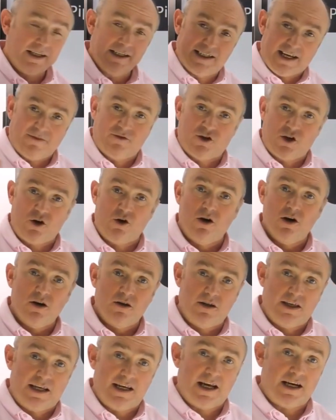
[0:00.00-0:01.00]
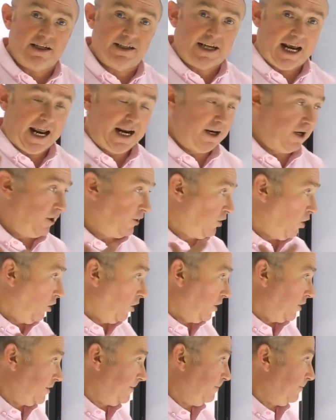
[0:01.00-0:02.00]
gives you the
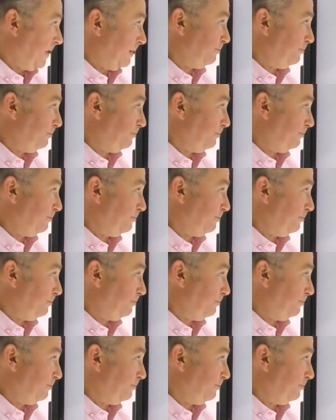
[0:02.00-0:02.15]
$10.